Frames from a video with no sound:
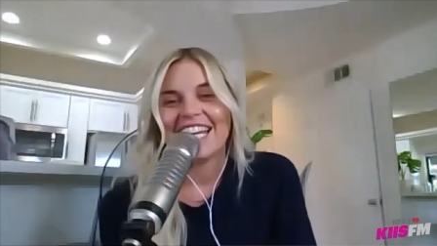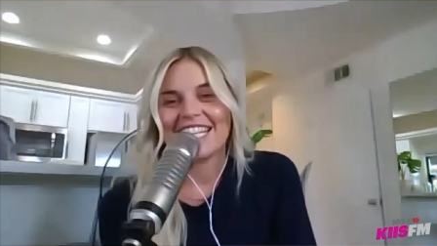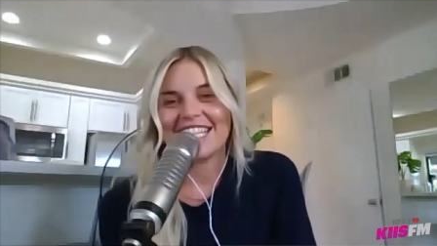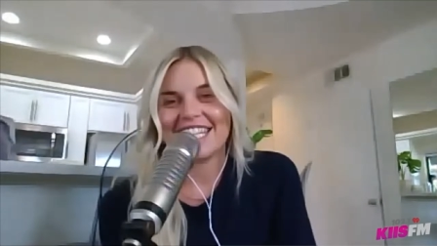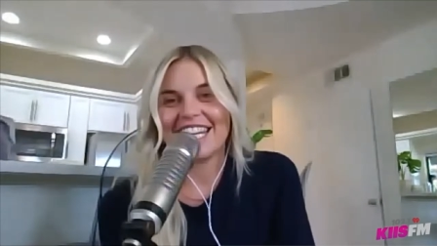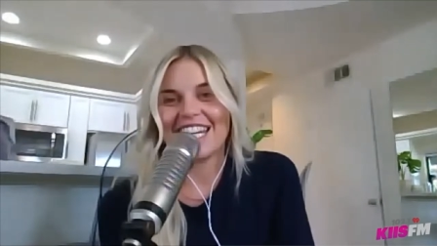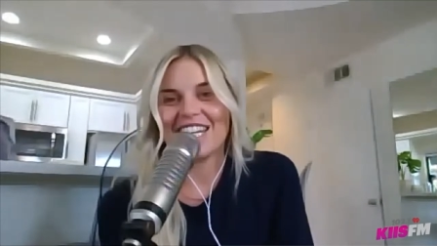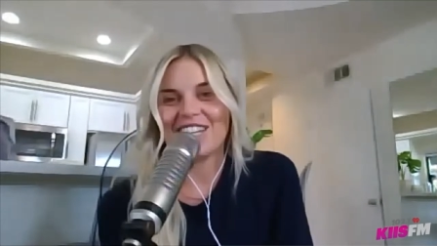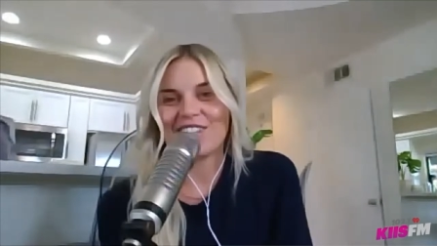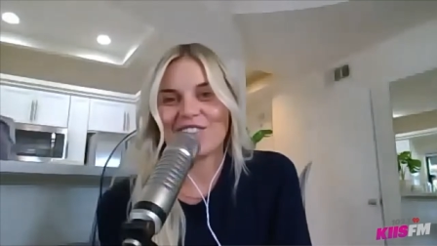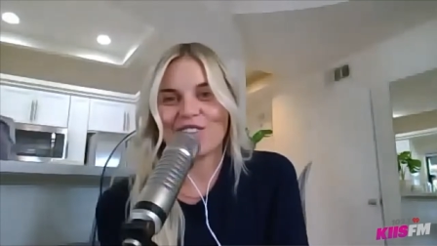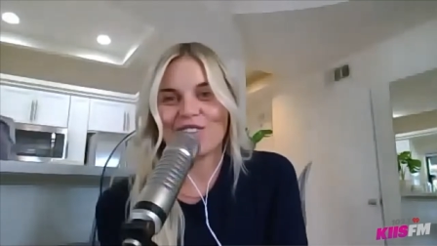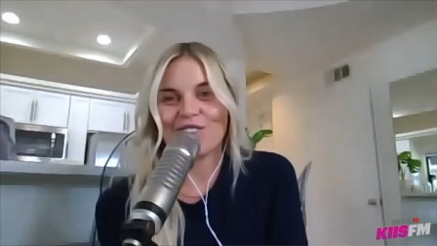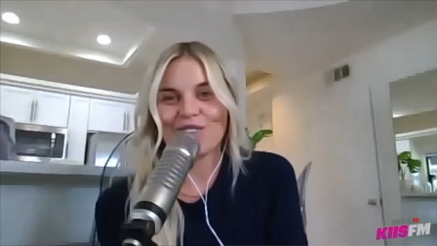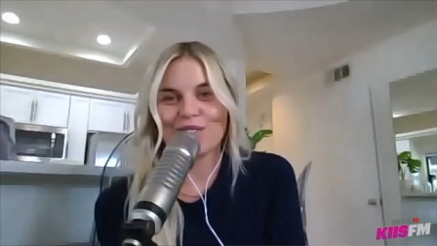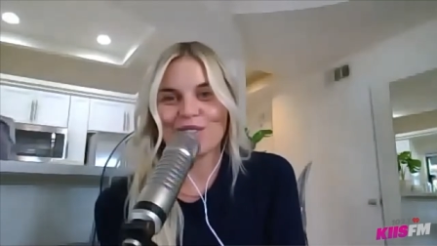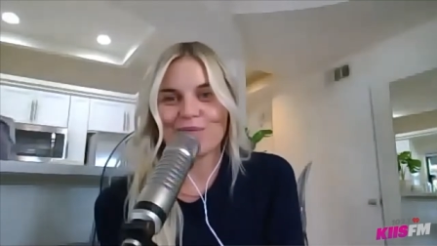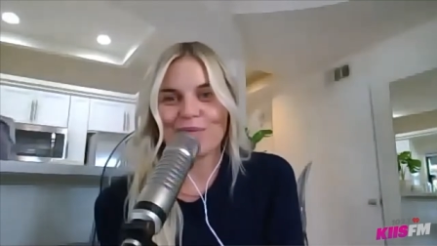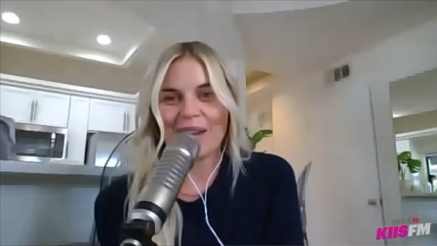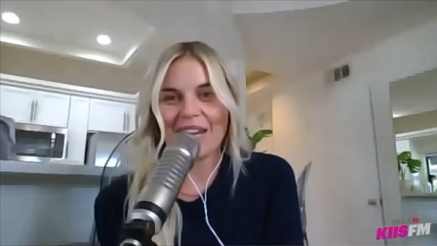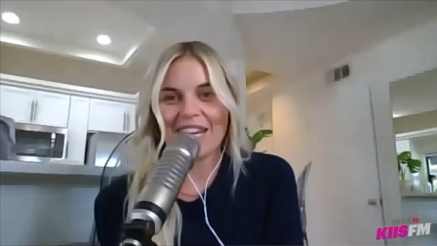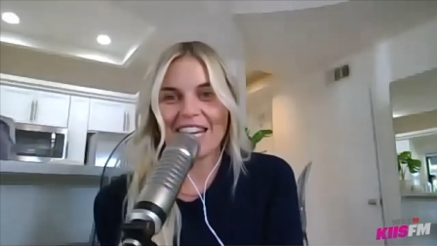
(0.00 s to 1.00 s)
to
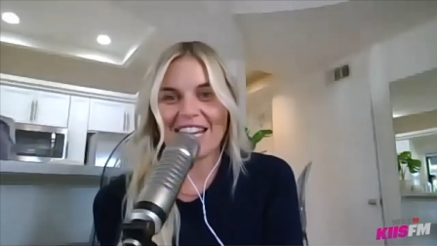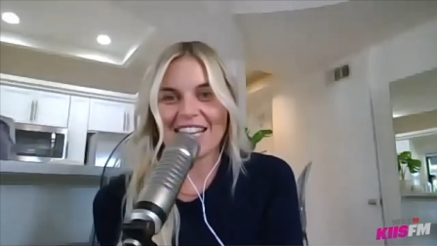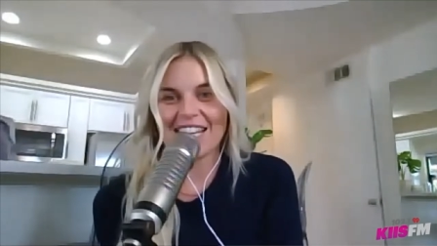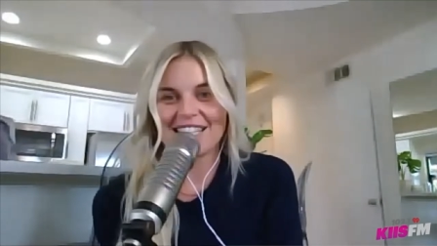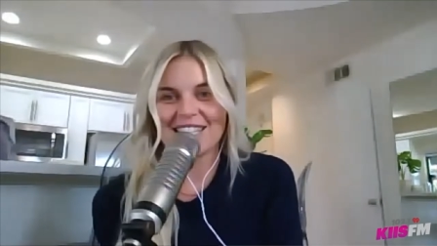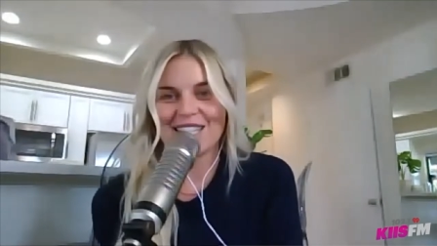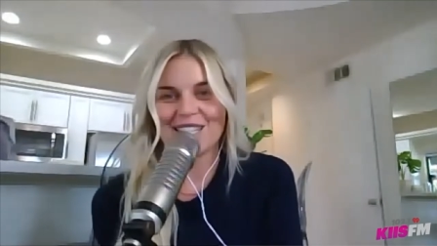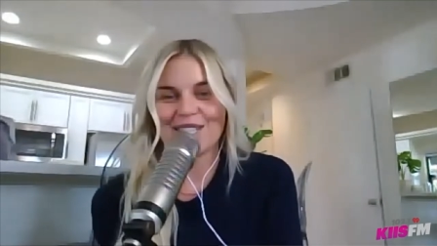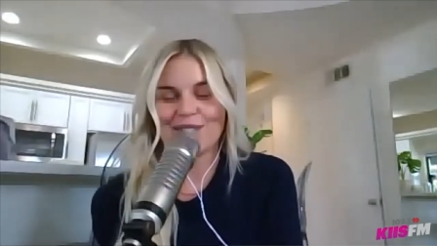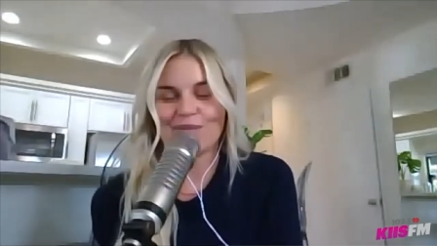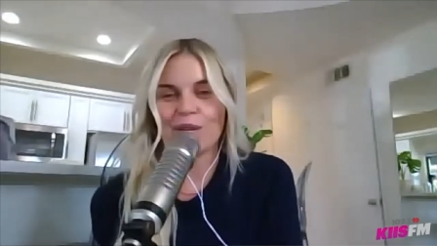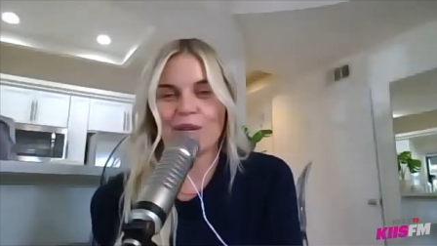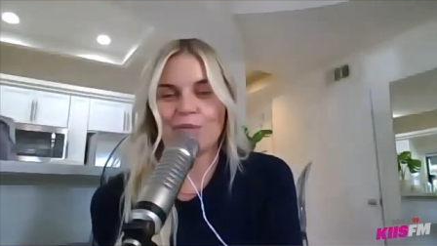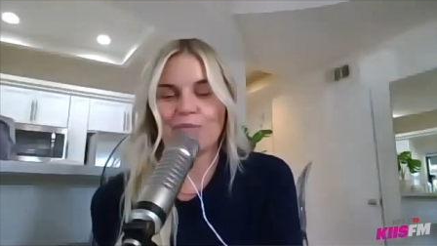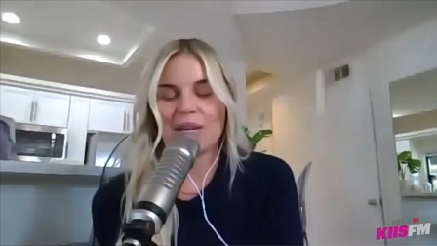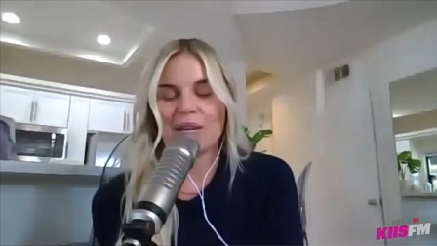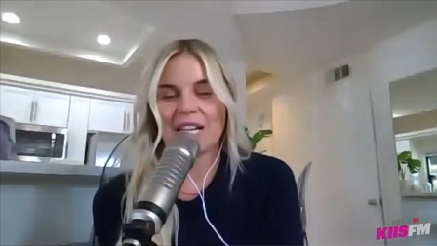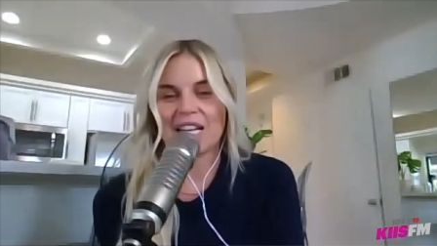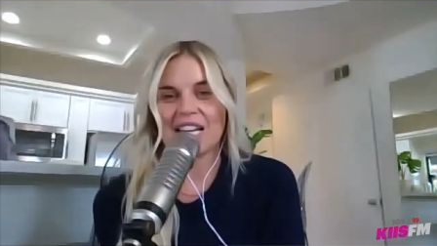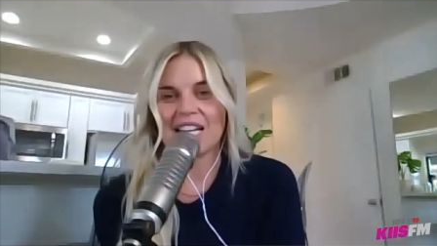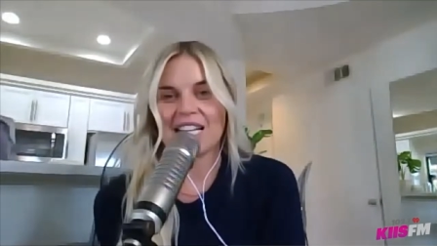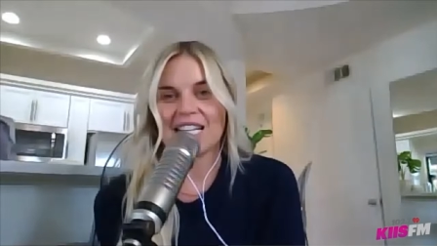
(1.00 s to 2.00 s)
introduce my guest this week
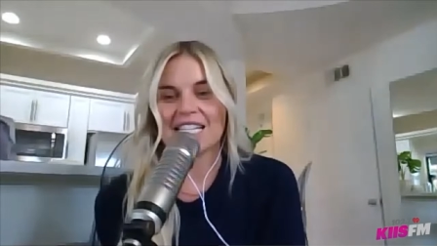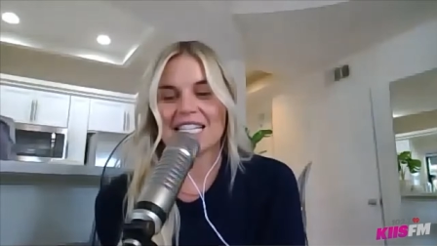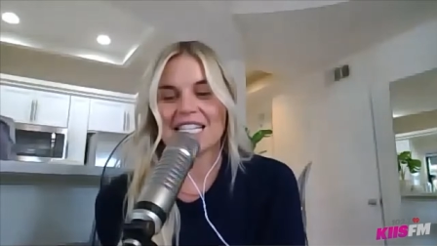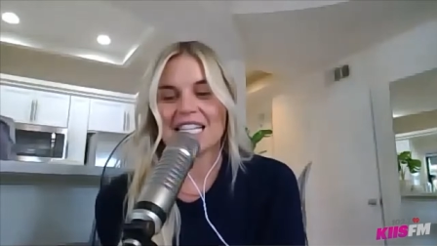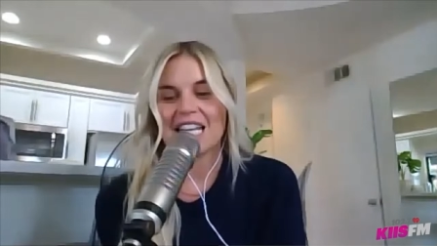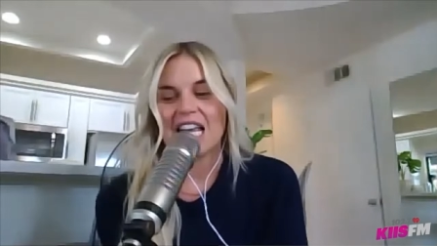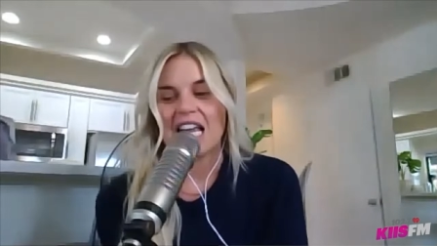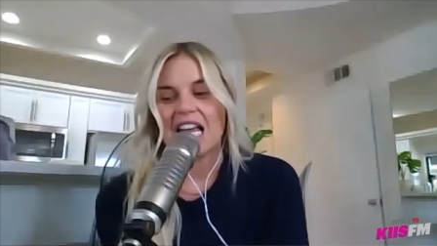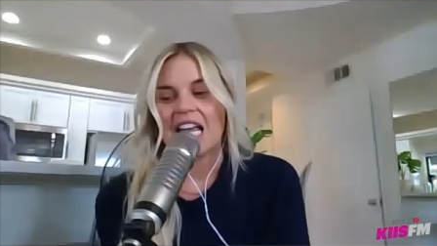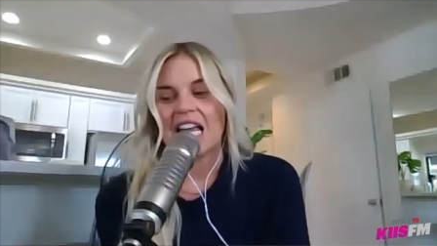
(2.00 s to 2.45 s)
because